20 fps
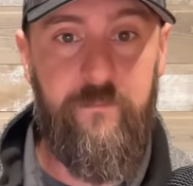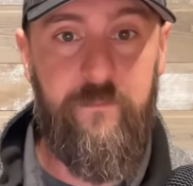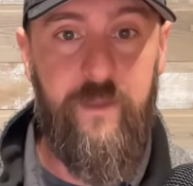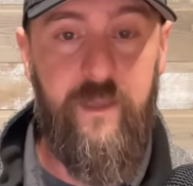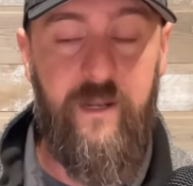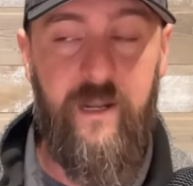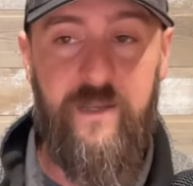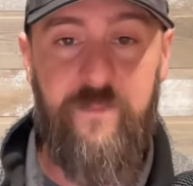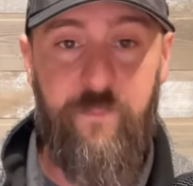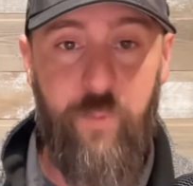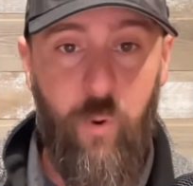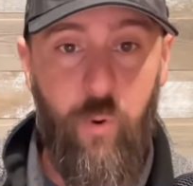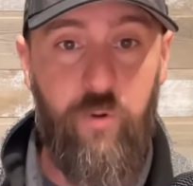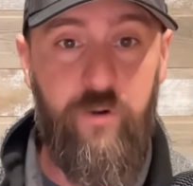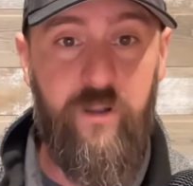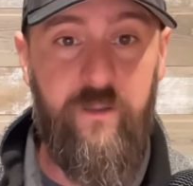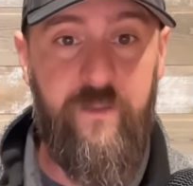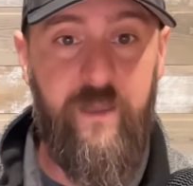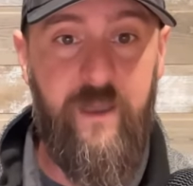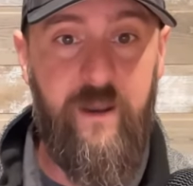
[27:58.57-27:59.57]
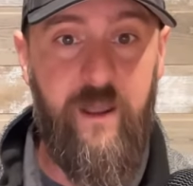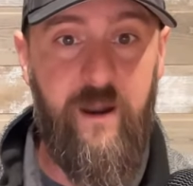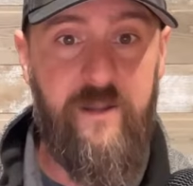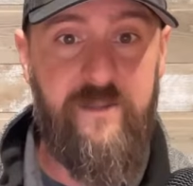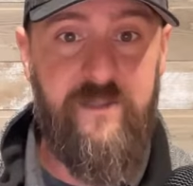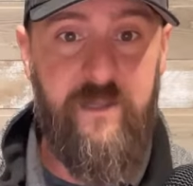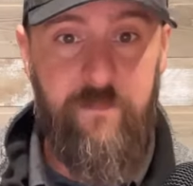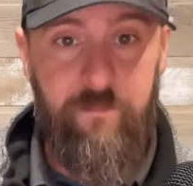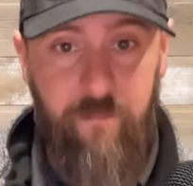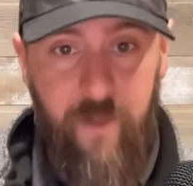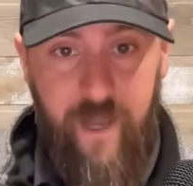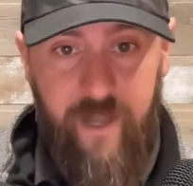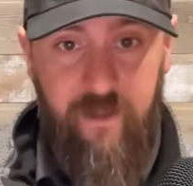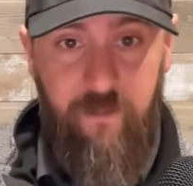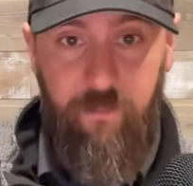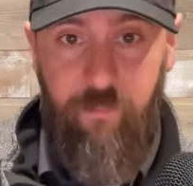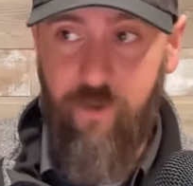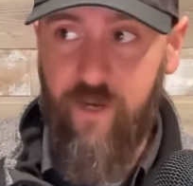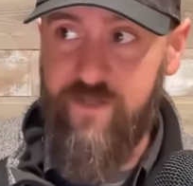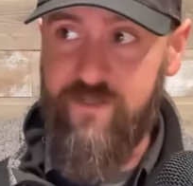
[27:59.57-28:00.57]
And I pointed that out. I said, Mike
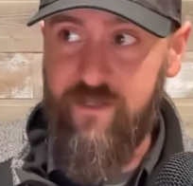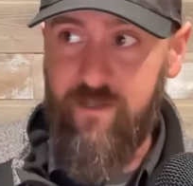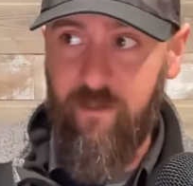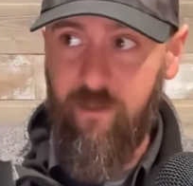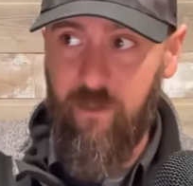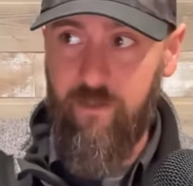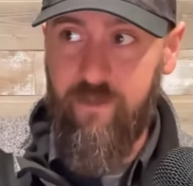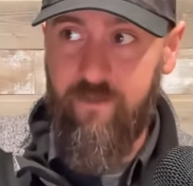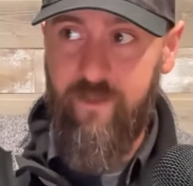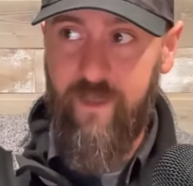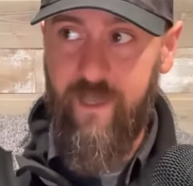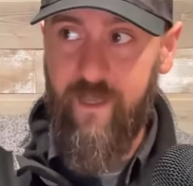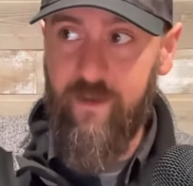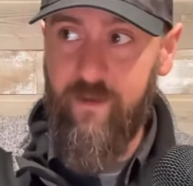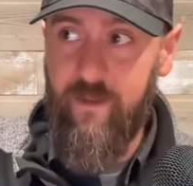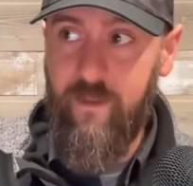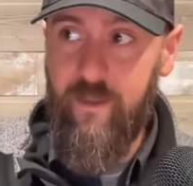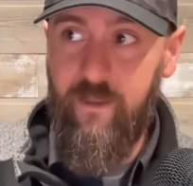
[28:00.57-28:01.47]
and Preston, look at that.